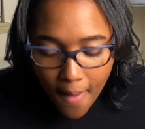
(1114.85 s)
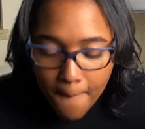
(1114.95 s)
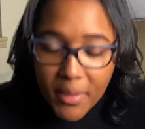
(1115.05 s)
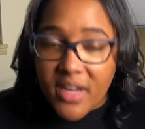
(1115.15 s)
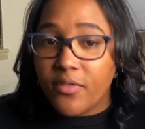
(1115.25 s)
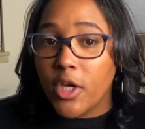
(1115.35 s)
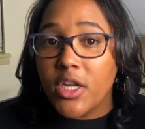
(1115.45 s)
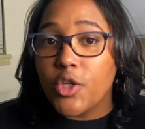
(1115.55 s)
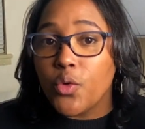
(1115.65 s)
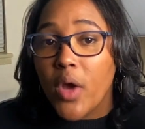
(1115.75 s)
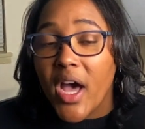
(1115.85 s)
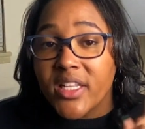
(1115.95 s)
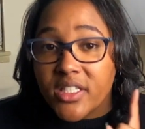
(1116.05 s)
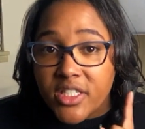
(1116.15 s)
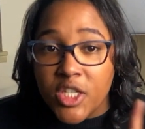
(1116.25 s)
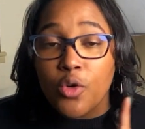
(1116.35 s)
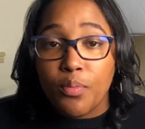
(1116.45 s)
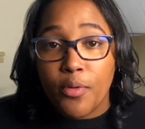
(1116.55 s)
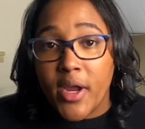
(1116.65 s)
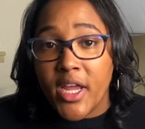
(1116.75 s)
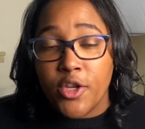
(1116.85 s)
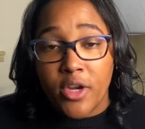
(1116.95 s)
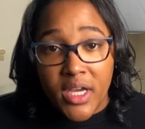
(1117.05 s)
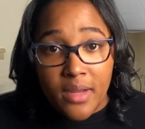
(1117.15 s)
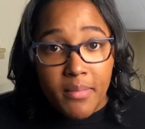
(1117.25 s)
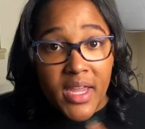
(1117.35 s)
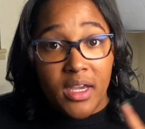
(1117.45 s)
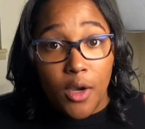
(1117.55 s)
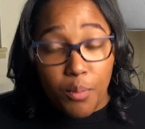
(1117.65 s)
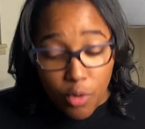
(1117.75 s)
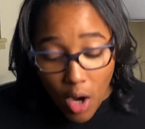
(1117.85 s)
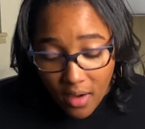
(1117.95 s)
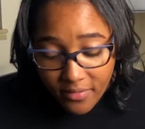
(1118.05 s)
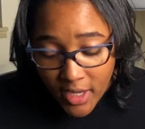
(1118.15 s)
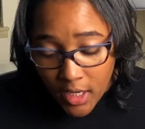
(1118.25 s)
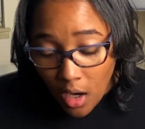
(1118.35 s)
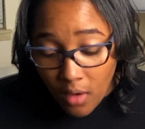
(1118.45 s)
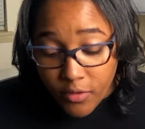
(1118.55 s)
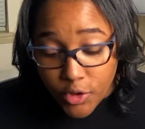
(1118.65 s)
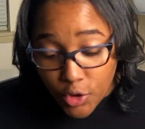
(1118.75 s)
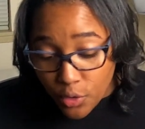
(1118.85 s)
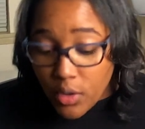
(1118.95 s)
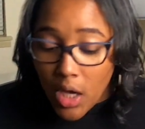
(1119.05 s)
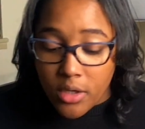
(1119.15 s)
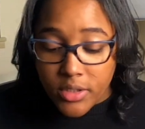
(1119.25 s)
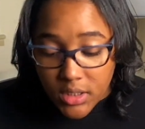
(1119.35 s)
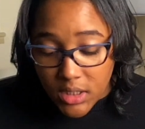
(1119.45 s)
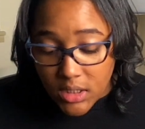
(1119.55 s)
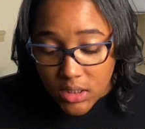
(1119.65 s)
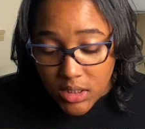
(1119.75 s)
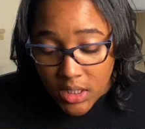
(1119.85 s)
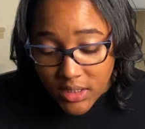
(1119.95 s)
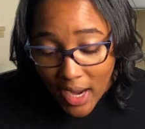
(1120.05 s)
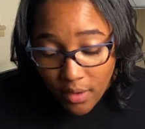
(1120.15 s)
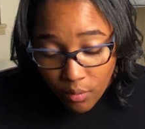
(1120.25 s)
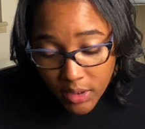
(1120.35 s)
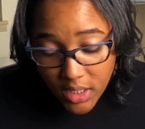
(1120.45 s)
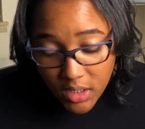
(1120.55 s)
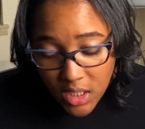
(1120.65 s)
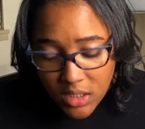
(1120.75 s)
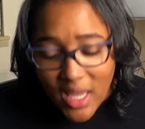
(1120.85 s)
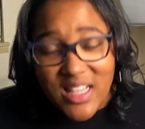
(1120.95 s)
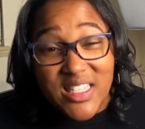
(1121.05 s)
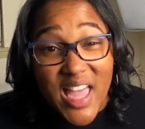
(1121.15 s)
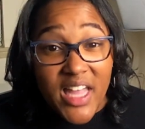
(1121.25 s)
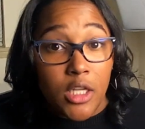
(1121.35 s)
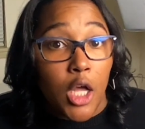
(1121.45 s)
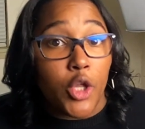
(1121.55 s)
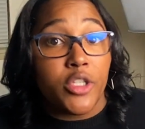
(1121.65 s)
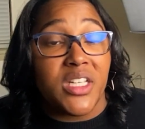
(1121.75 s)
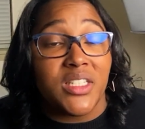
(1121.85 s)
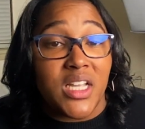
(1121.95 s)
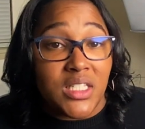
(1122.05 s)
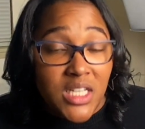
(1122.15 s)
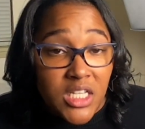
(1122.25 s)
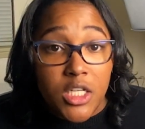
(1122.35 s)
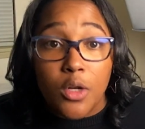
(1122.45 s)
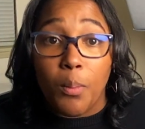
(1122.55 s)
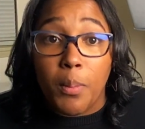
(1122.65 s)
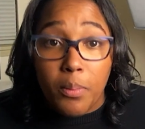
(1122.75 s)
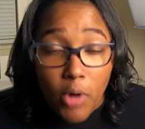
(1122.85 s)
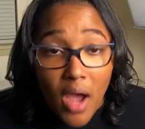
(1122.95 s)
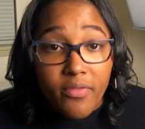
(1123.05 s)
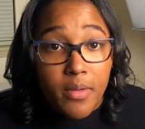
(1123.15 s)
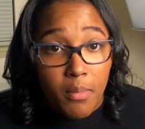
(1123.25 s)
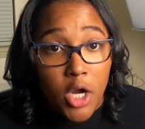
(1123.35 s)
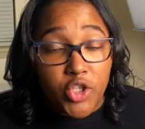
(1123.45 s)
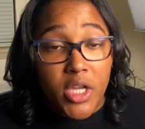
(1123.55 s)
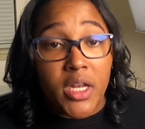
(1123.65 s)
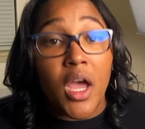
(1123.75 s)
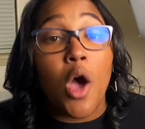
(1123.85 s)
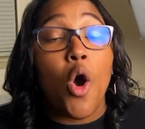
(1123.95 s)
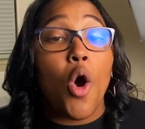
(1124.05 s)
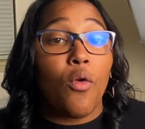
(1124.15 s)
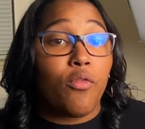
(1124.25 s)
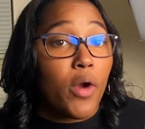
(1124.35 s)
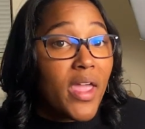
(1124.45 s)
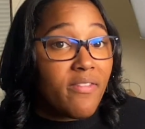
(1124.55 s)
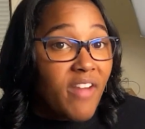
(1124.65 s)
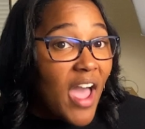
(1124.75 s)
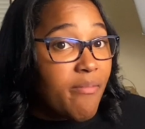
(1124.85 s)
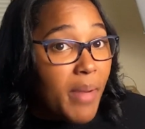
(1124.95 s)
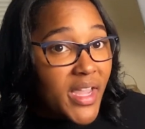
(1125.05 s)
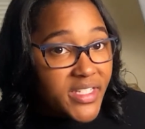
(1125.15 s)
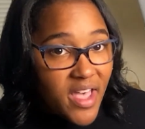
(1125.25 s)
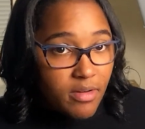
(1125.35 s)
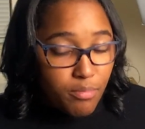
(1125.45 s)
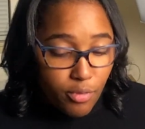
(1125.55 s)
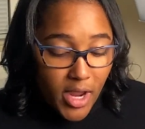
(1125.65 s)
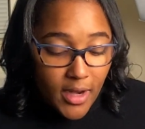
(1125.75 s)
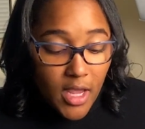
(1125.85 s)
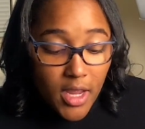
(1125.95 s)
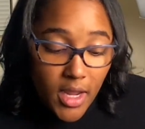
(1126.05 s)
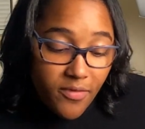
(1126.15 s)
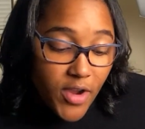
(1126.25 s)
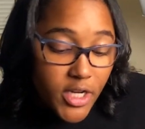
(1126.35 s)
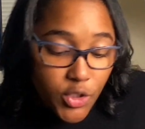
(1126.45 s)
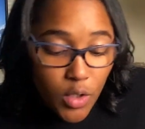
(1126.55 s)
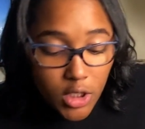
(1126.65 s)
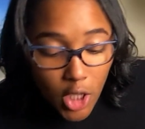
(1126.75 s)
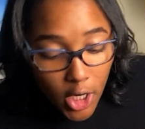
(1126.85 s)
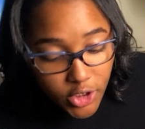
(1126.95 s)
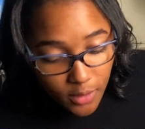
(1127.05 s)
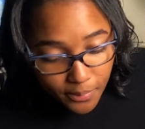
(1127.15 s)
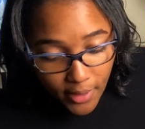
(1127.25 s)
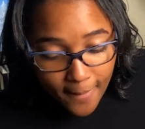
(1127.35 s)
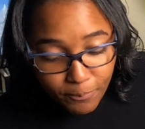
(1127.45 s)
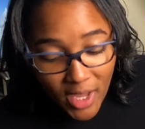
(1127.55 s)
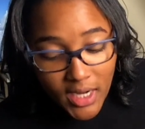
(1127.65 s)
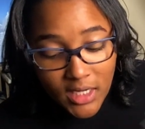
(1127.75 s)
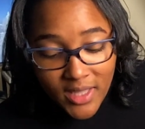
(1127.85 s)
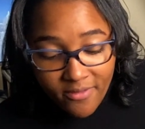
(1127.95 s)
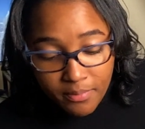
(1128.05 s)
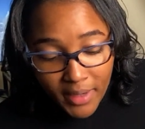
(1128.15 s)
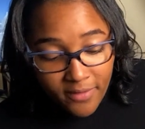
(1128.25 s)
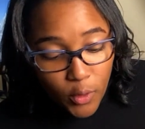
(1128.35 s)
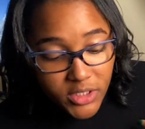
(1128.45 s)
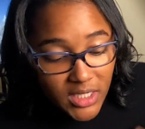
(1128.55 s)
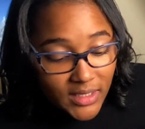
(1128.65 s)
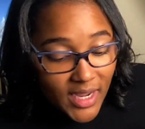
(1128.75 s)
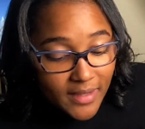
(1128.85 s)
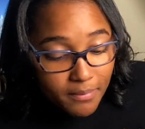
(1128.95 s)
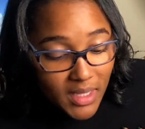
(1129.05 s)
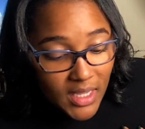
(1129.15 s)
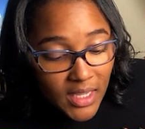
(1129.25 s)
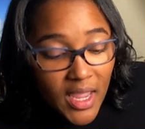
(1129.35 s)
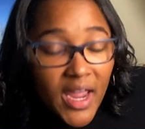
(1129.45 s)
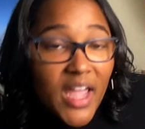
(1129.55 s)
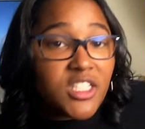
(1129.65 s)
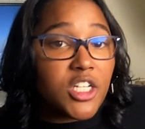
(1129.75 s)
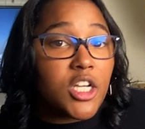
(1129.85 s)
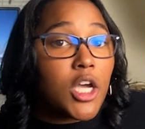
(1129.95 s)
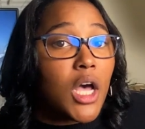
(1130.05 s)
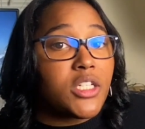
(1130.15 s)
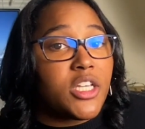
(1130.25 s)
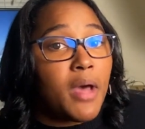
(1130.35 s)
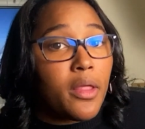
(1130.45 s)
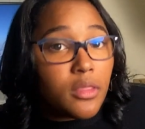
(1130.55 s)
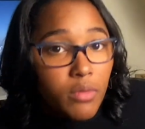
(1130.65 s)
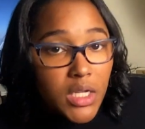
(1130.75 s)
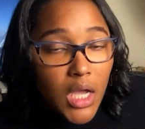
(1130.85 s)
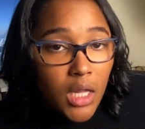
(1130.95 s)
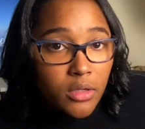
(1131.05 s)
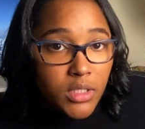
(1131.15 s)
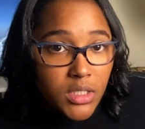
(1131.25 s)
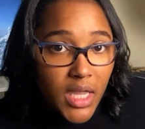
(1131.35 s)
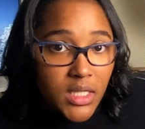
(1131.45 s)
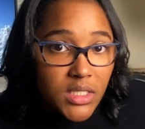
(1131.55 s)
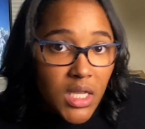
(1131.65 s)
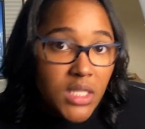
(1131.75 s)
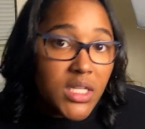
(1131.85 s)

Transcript: But if you're going to do a single print and you're going to make a profit off of $2.60, I really think that $10 is a decent profit margin for a 5 by 7 print. If you're going to do a larger print, like an 11 by 14 like me, it's going to cost you about $3.10.